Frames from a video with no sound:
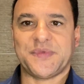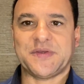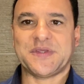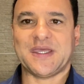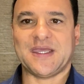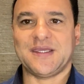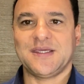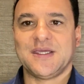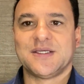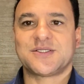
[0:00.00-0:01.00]
Okay,
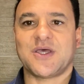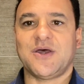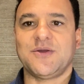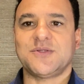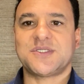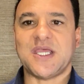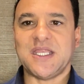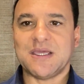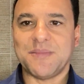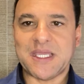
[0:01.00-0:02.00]
so sending them